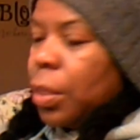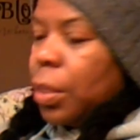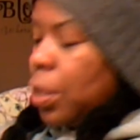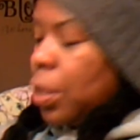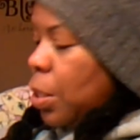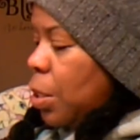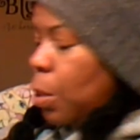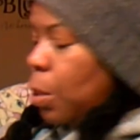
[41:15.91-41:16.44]

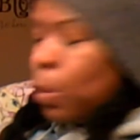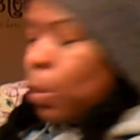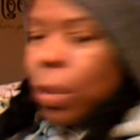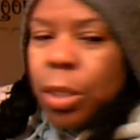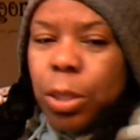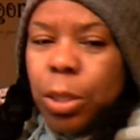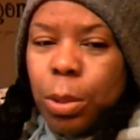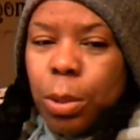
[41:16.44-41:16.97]
This is the
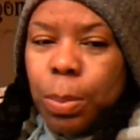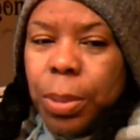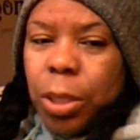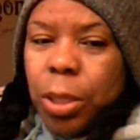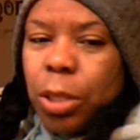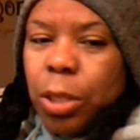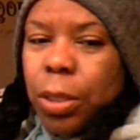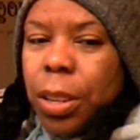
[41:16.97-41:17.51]
original
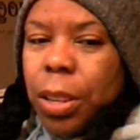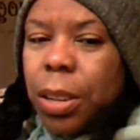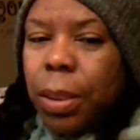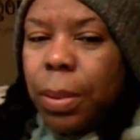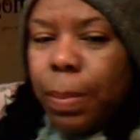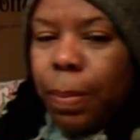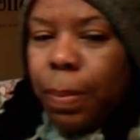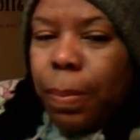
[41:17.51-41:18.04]
picture
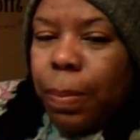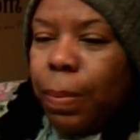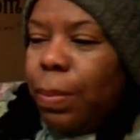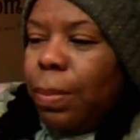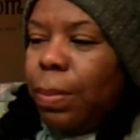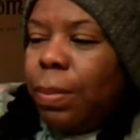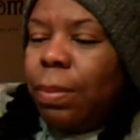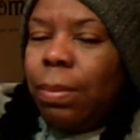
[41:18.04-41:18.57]
here.
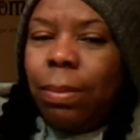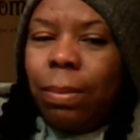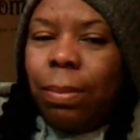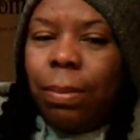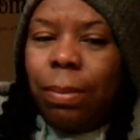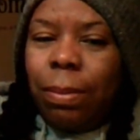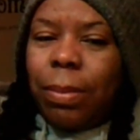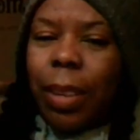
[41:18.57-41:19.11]

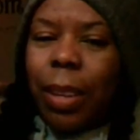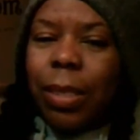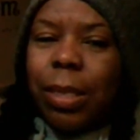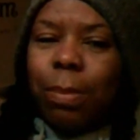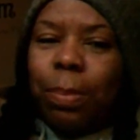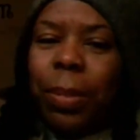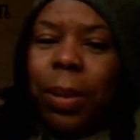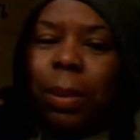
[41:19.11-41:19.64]

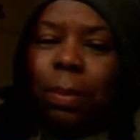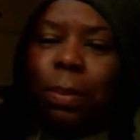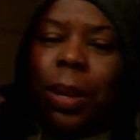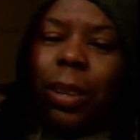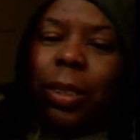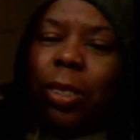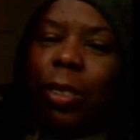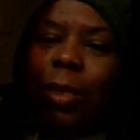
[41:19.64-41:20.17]
That's a bit
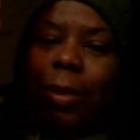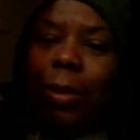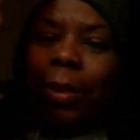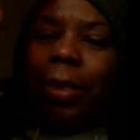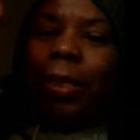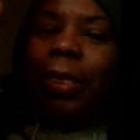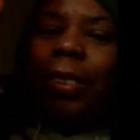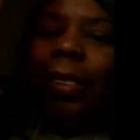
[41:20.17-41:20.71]
much.
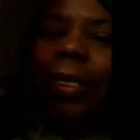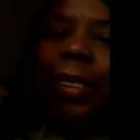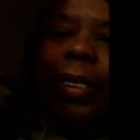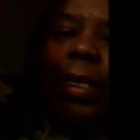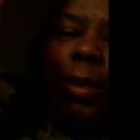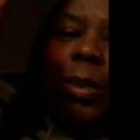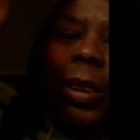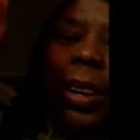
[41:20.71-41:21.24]

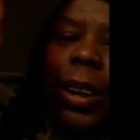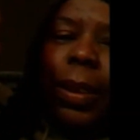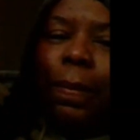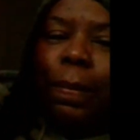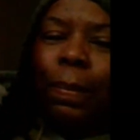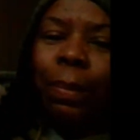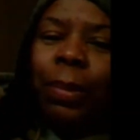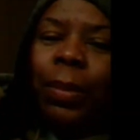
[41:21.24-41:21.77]
Okay.